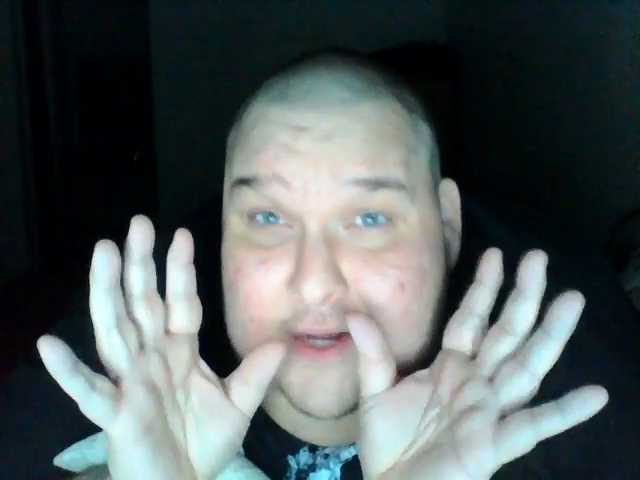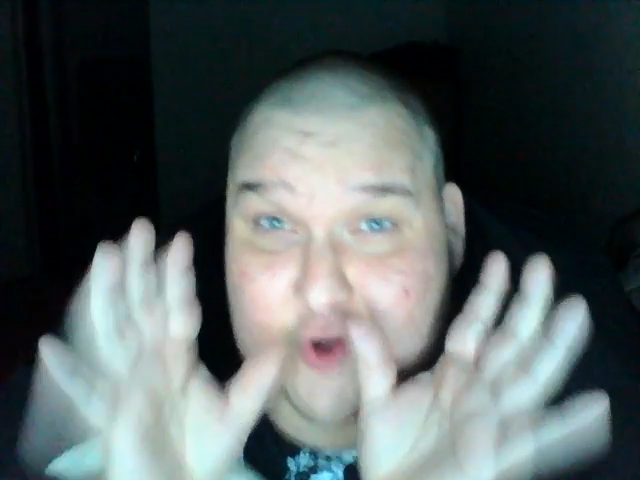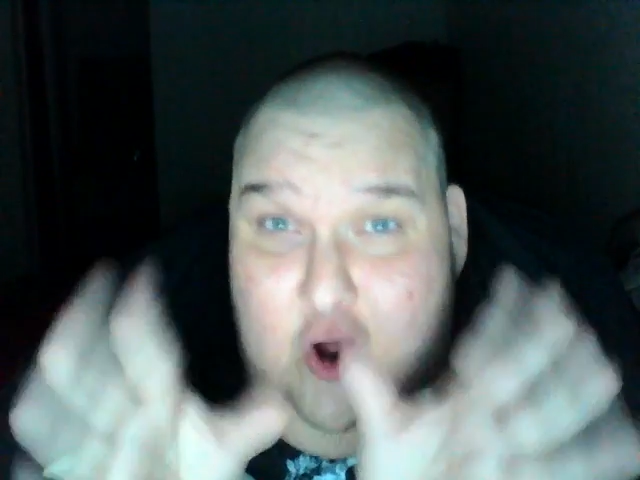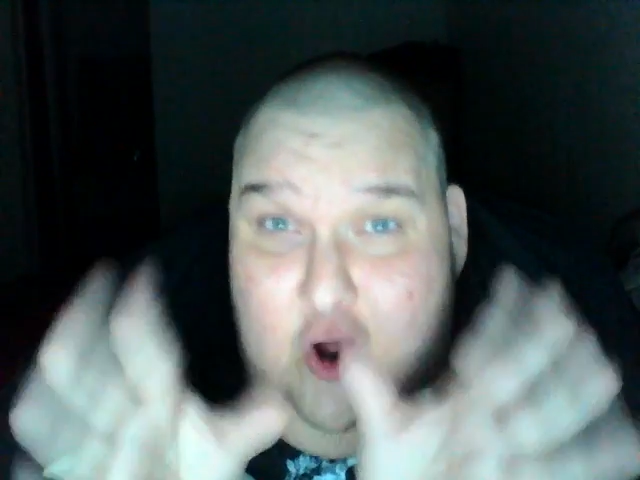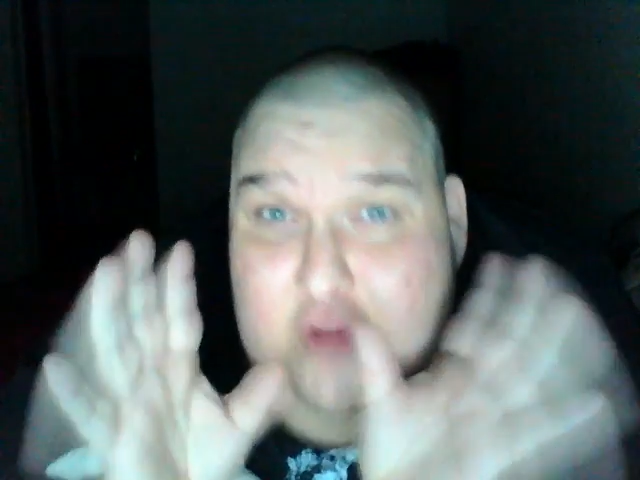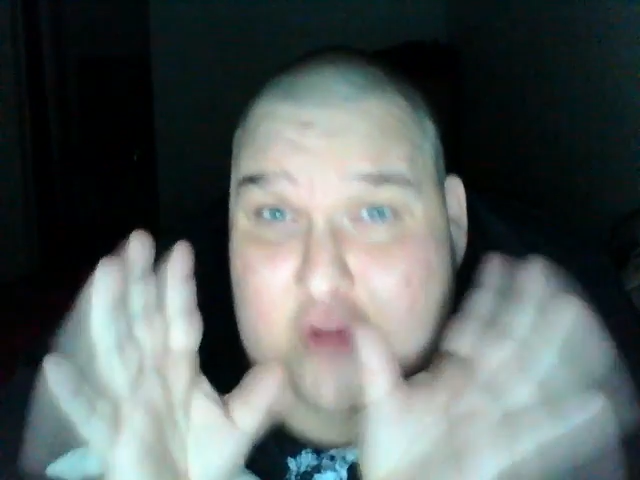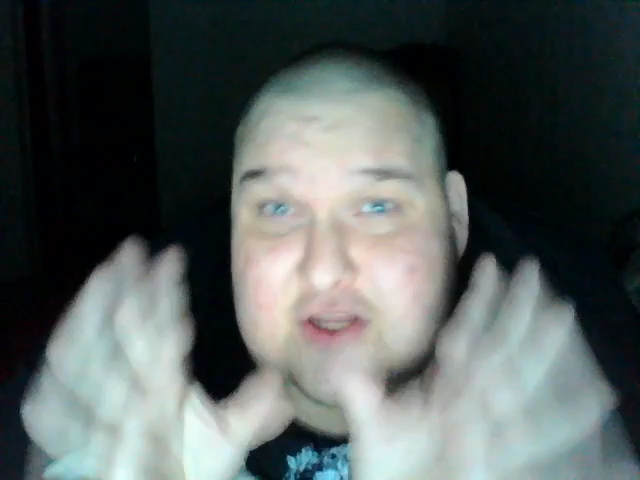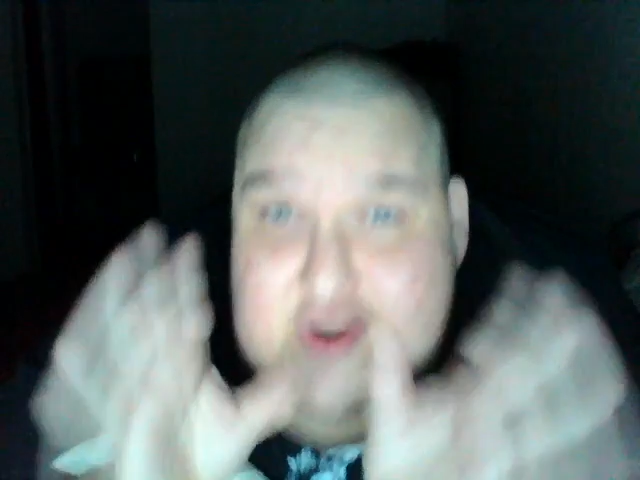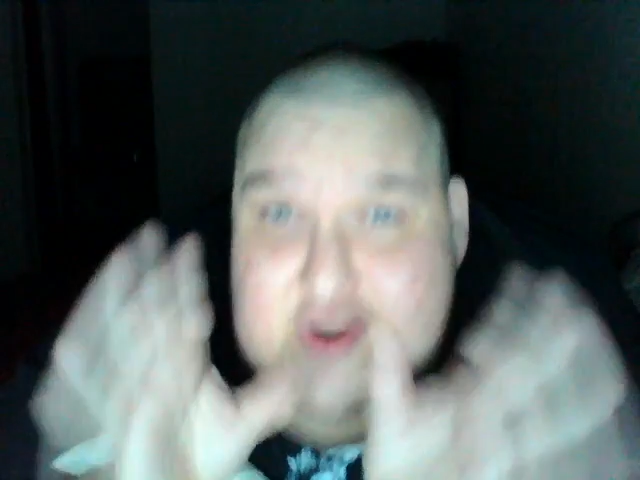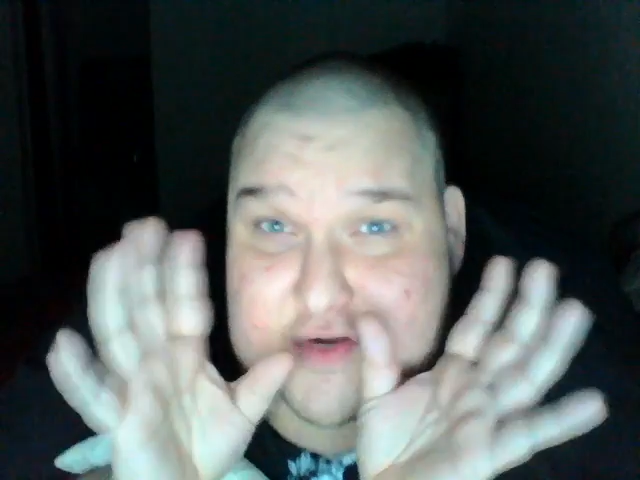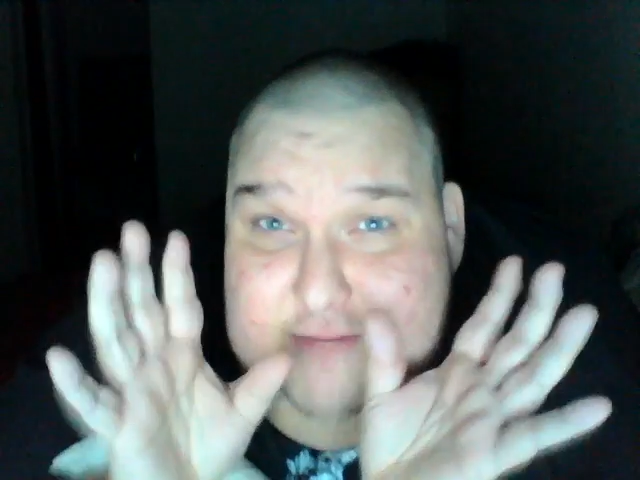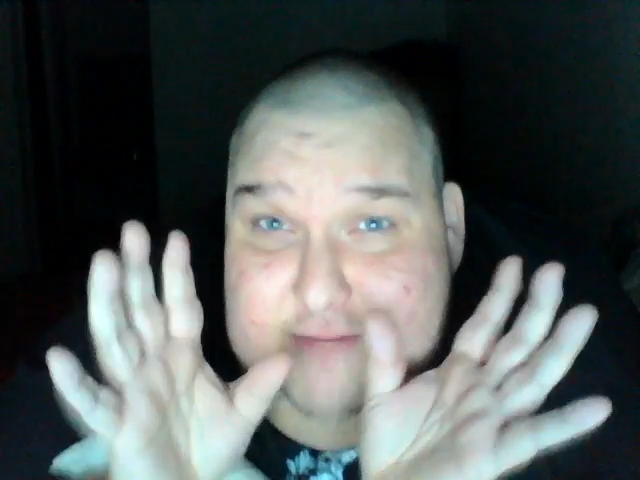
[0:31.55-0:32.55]
Call of
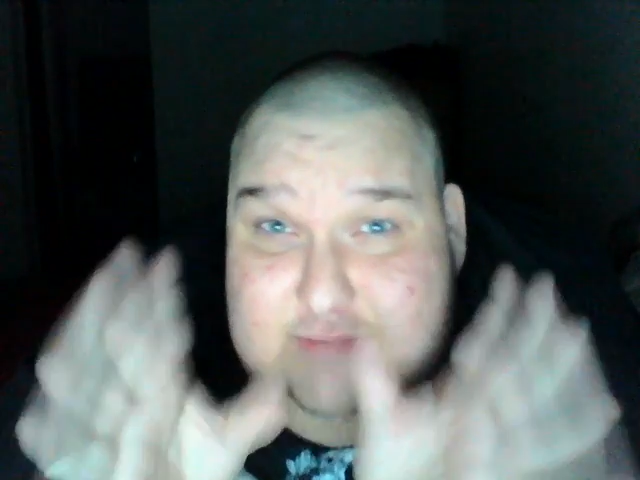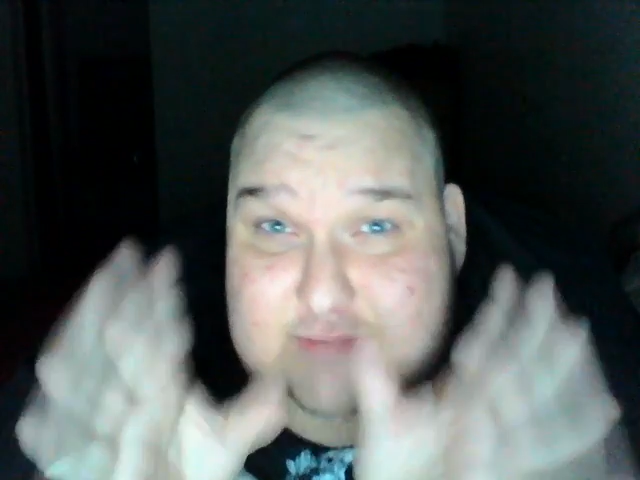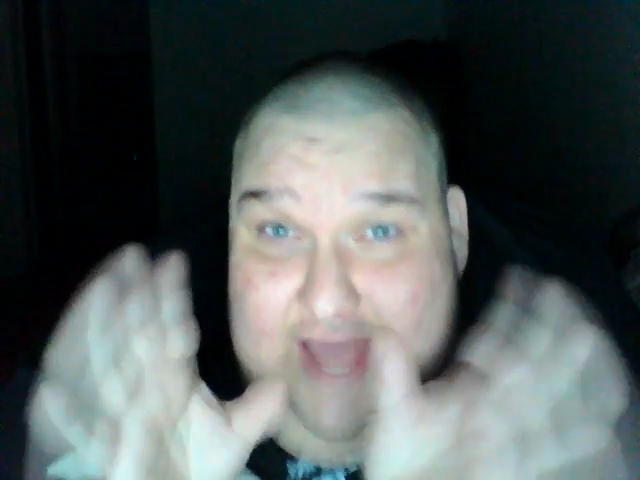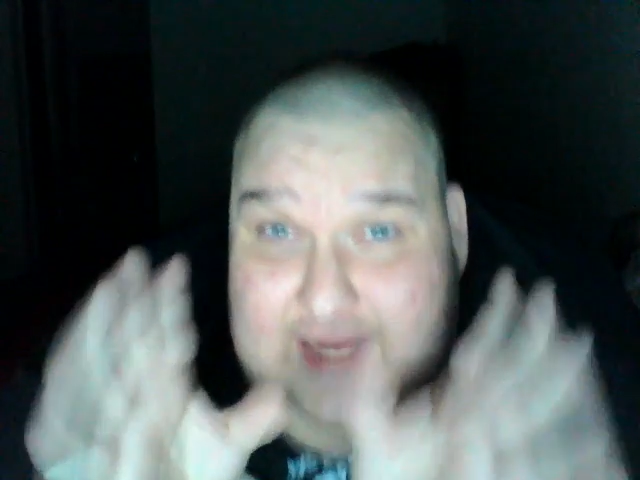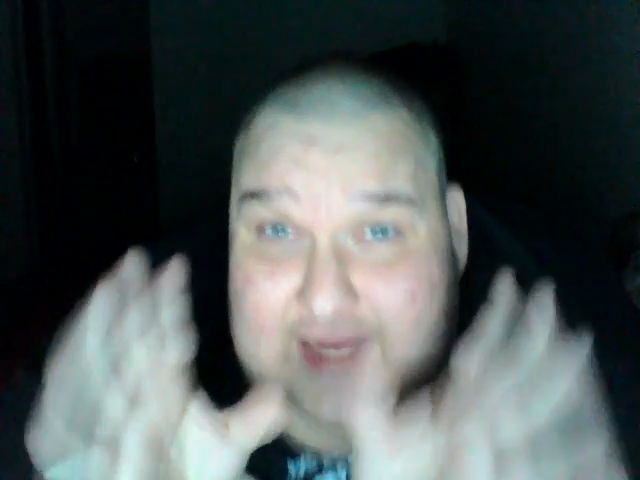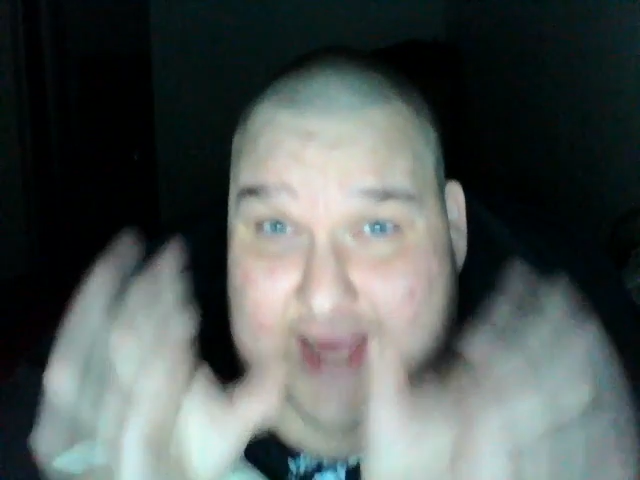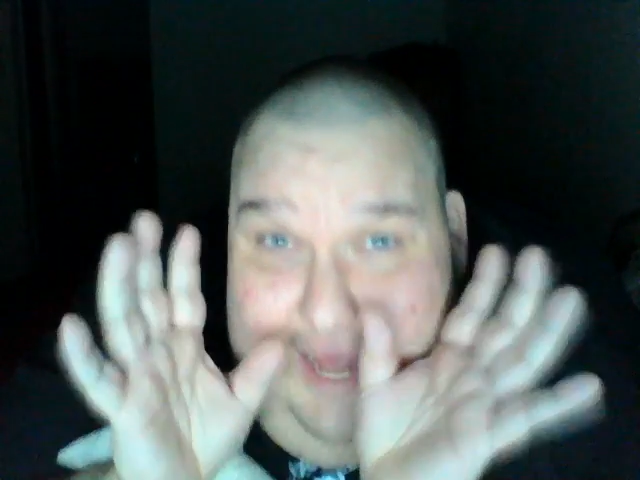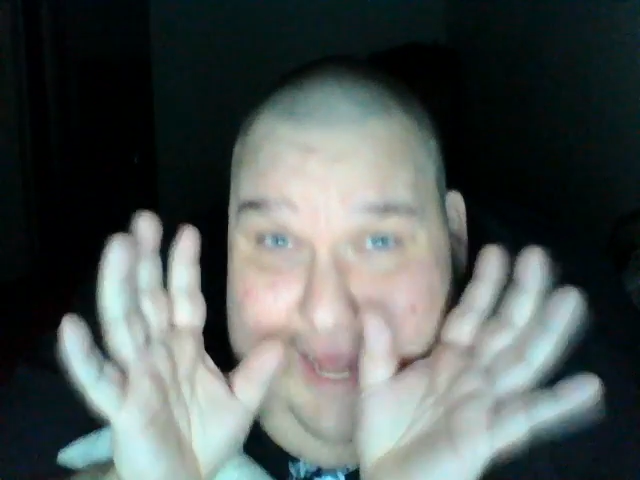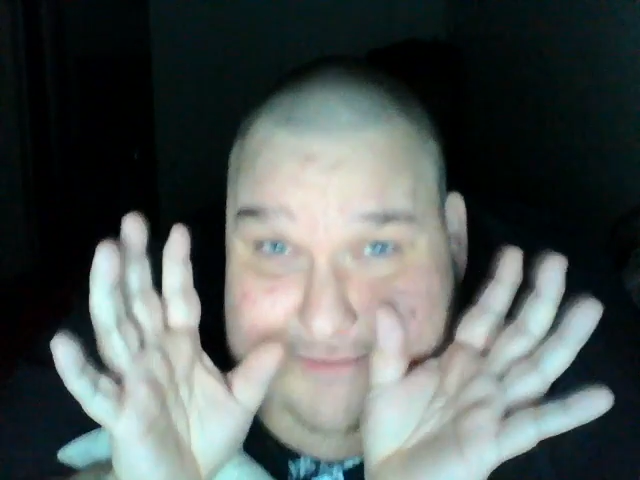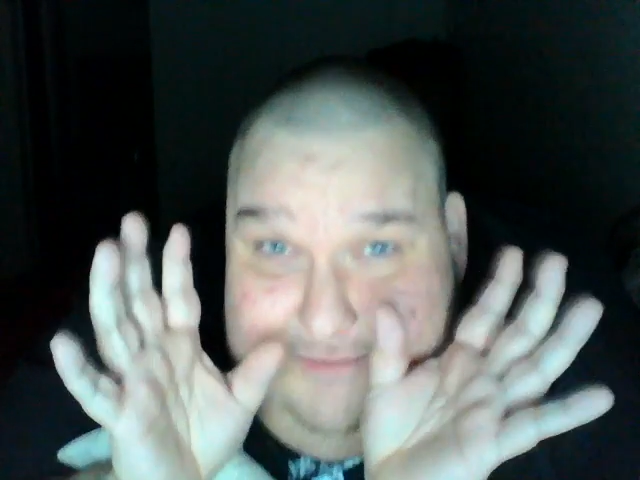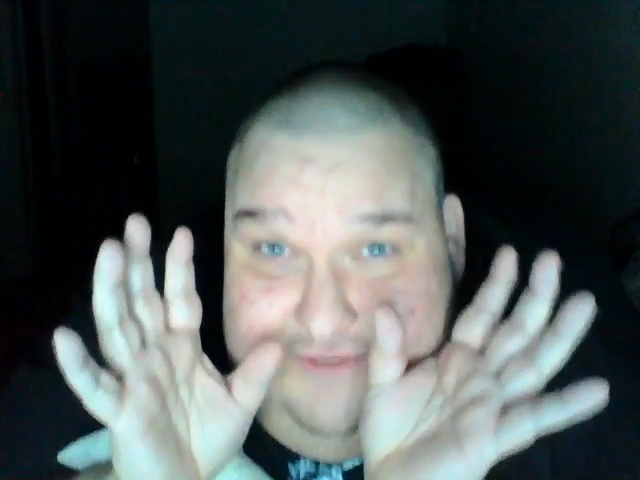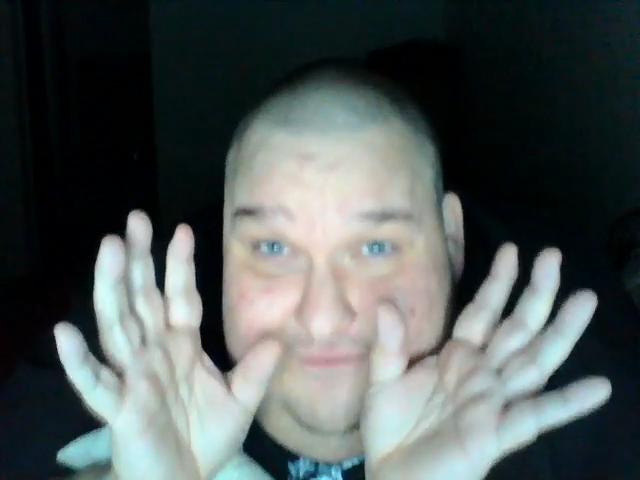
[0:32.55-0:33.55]
Duty Black
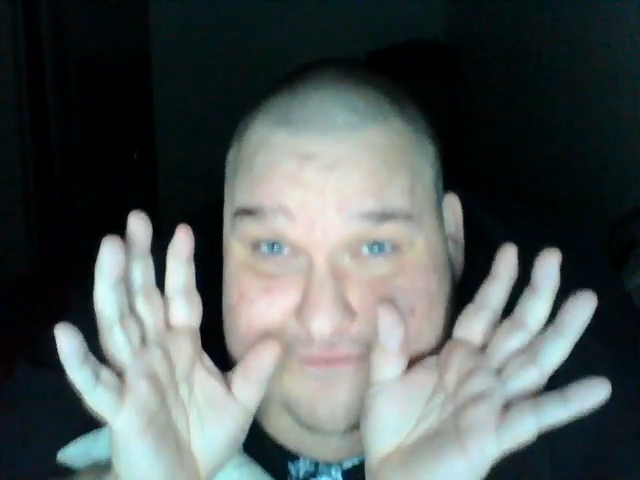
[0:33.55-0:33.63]
Ops